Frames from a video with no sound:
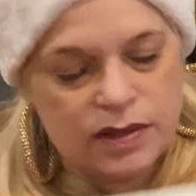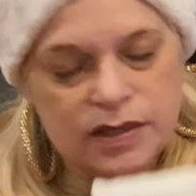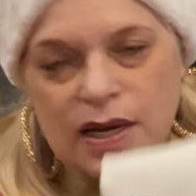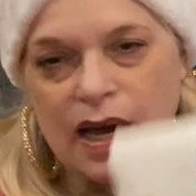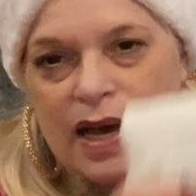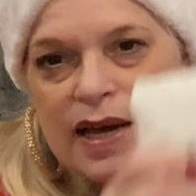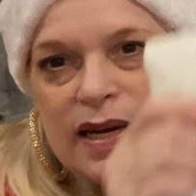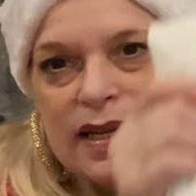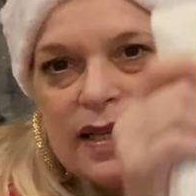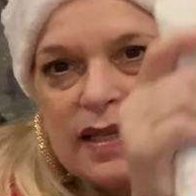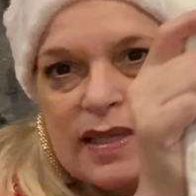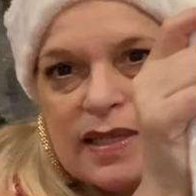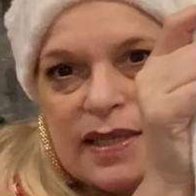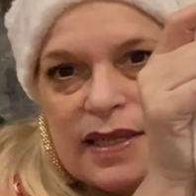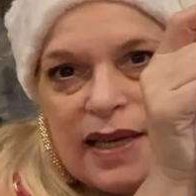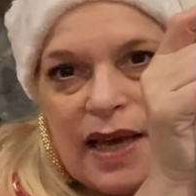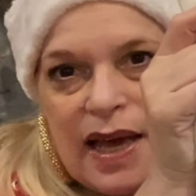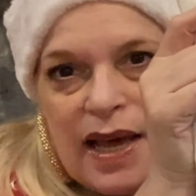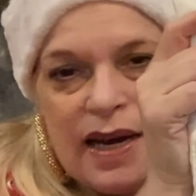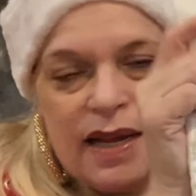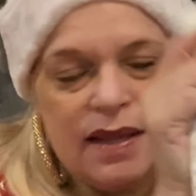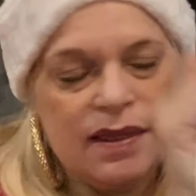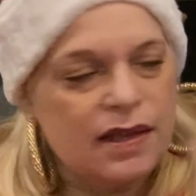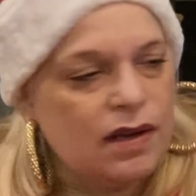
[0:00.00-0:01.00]
I didn't see
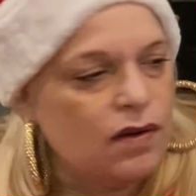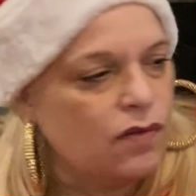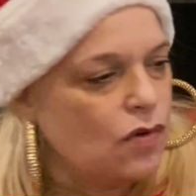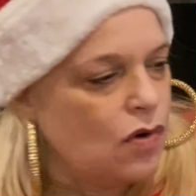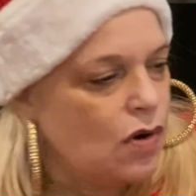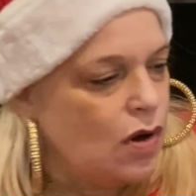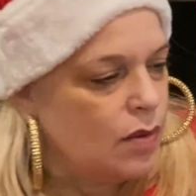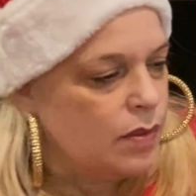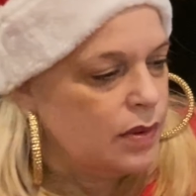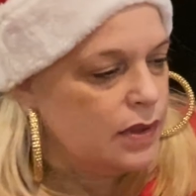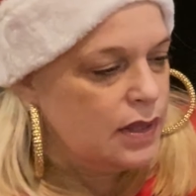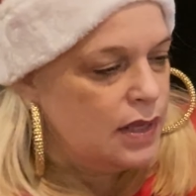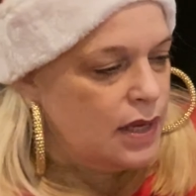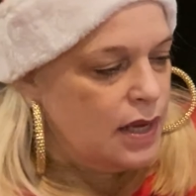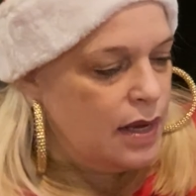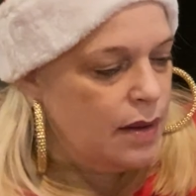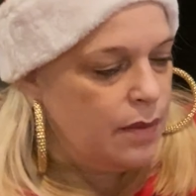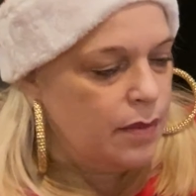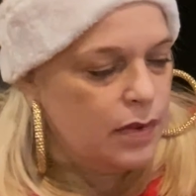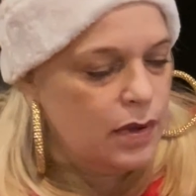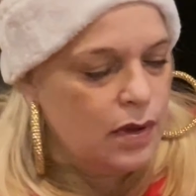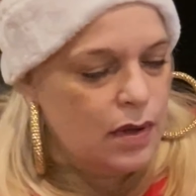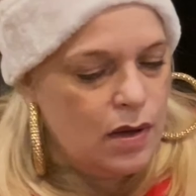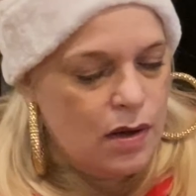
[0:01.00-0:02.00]
anything wrong with them.